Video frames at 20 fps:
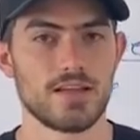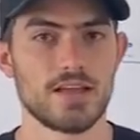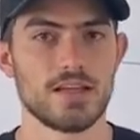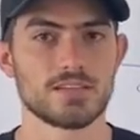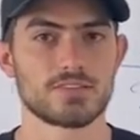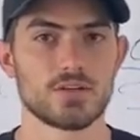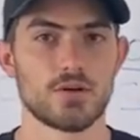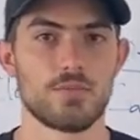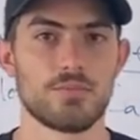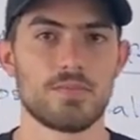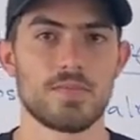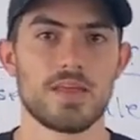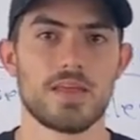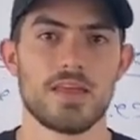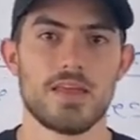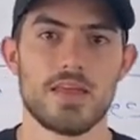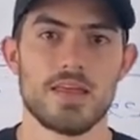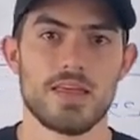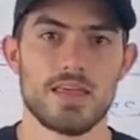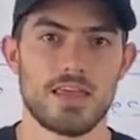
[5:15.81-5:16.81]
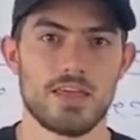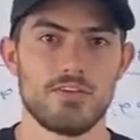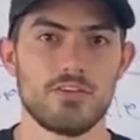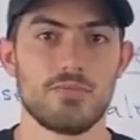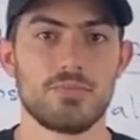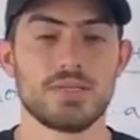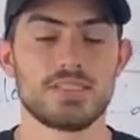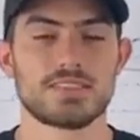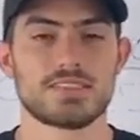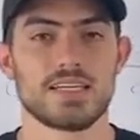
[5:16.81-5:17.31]
So if you've
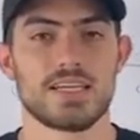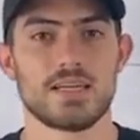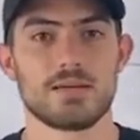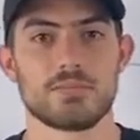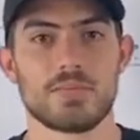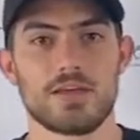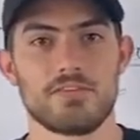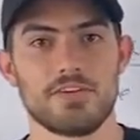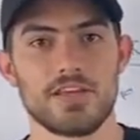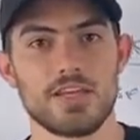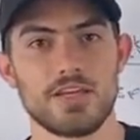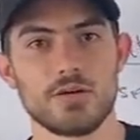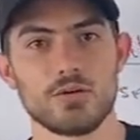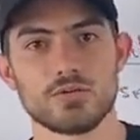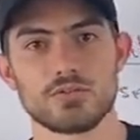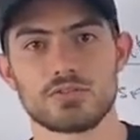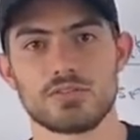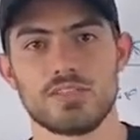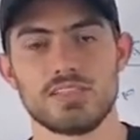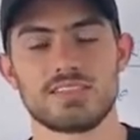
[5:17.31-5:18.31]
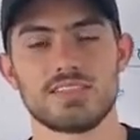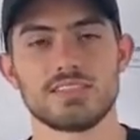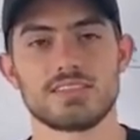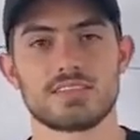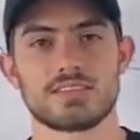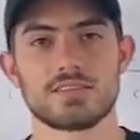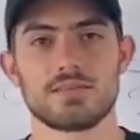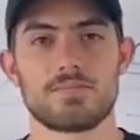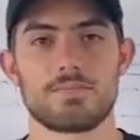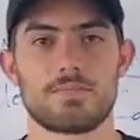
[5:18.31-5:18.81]
been seeing my videos, this
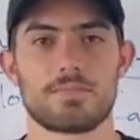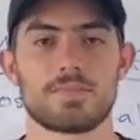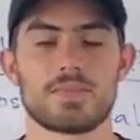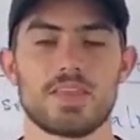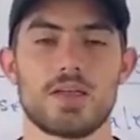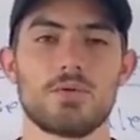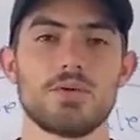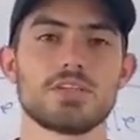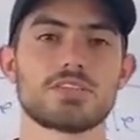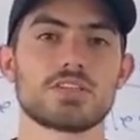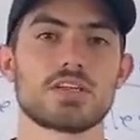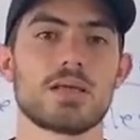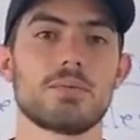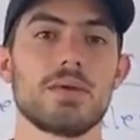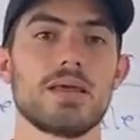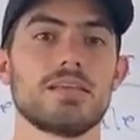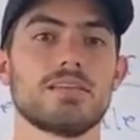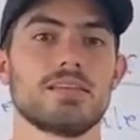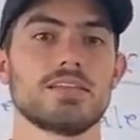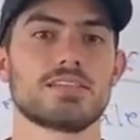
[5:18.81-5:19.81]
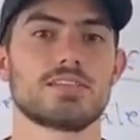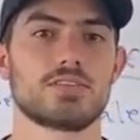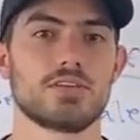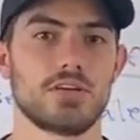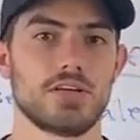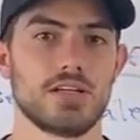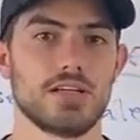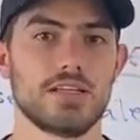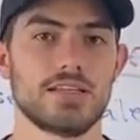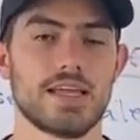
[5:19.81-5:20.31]
is the reason I made this
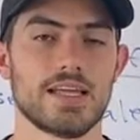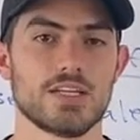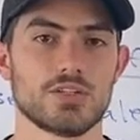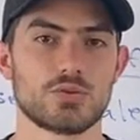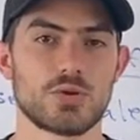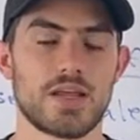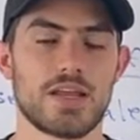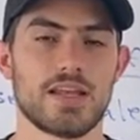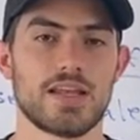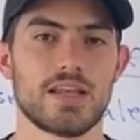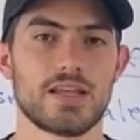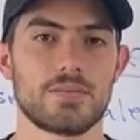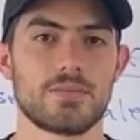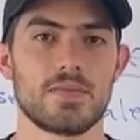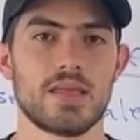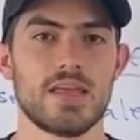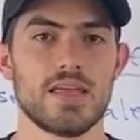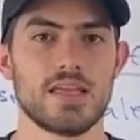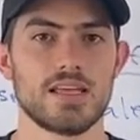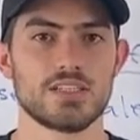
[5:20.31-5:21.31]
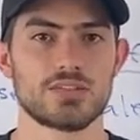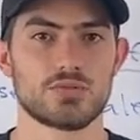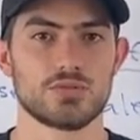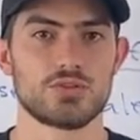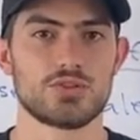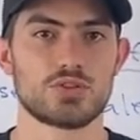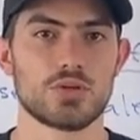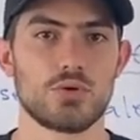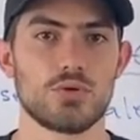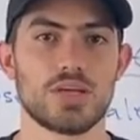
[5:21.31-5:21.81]
30-day training, is to
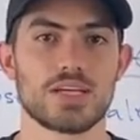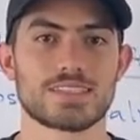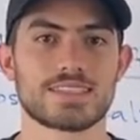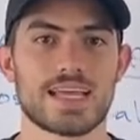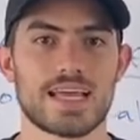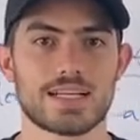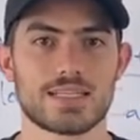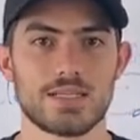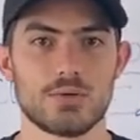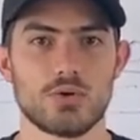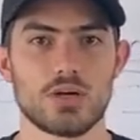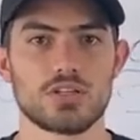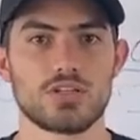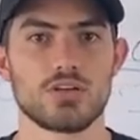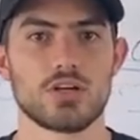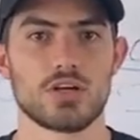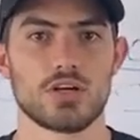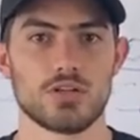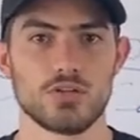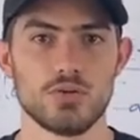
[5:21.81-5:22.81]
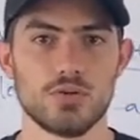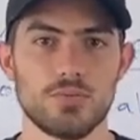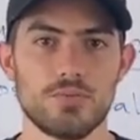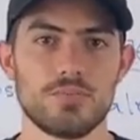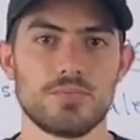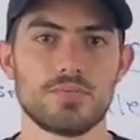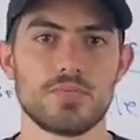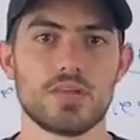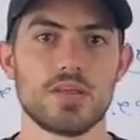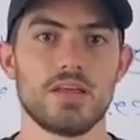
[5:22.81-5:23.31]
show you exactly what you got to
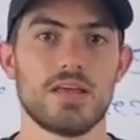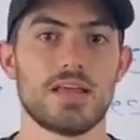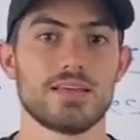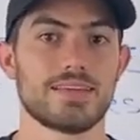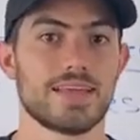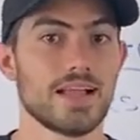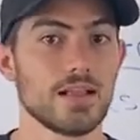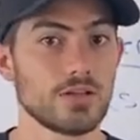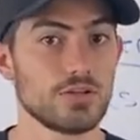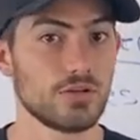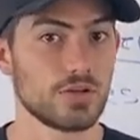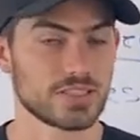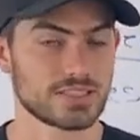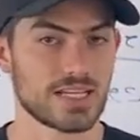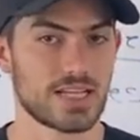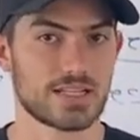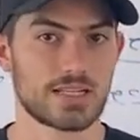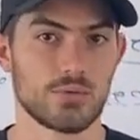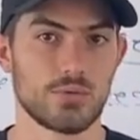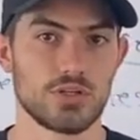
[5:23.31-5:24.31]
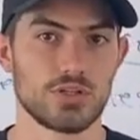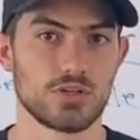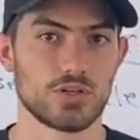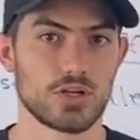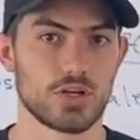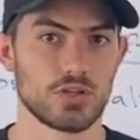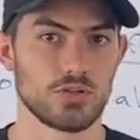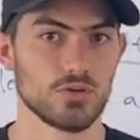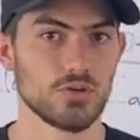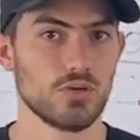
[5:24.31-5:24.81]
do, tell you exactly what you got
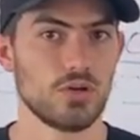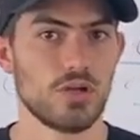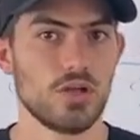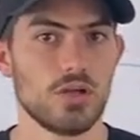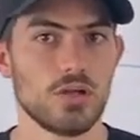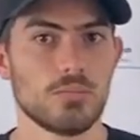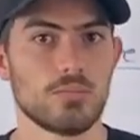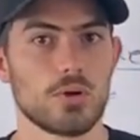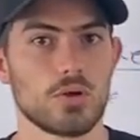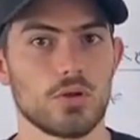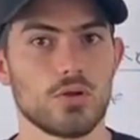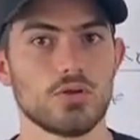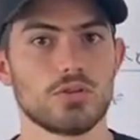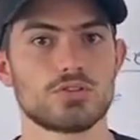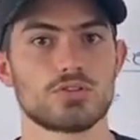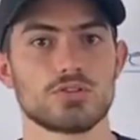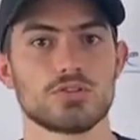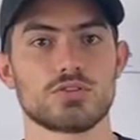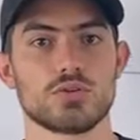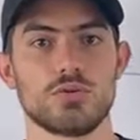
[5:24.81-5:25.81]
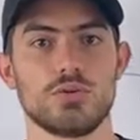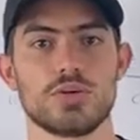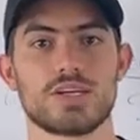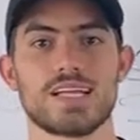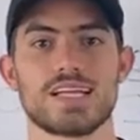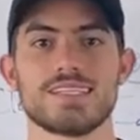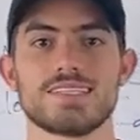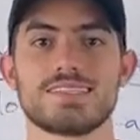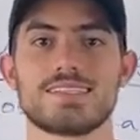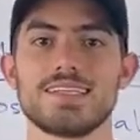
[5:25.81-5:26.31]
to do, but also so you
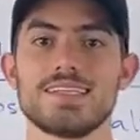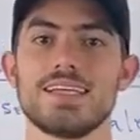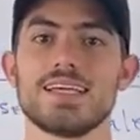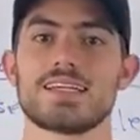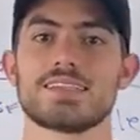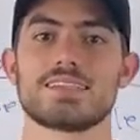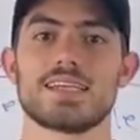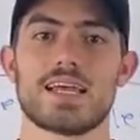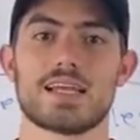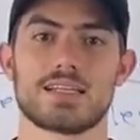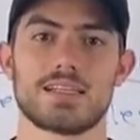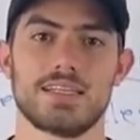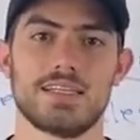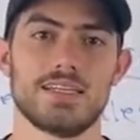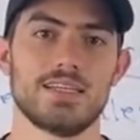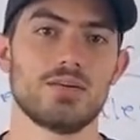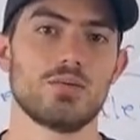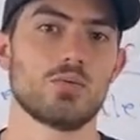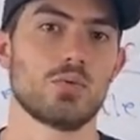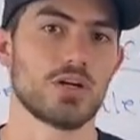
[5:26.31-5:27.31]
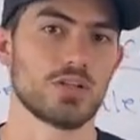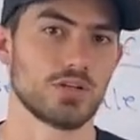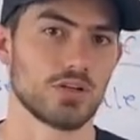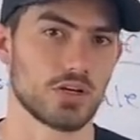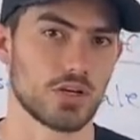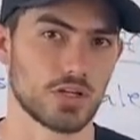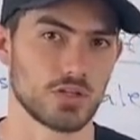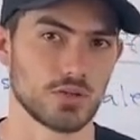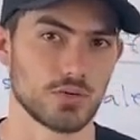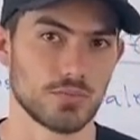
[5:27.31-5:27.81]
can see exactly what you got
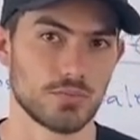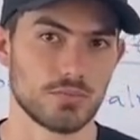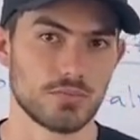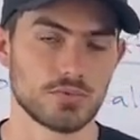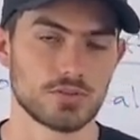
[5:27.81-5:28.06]
to do.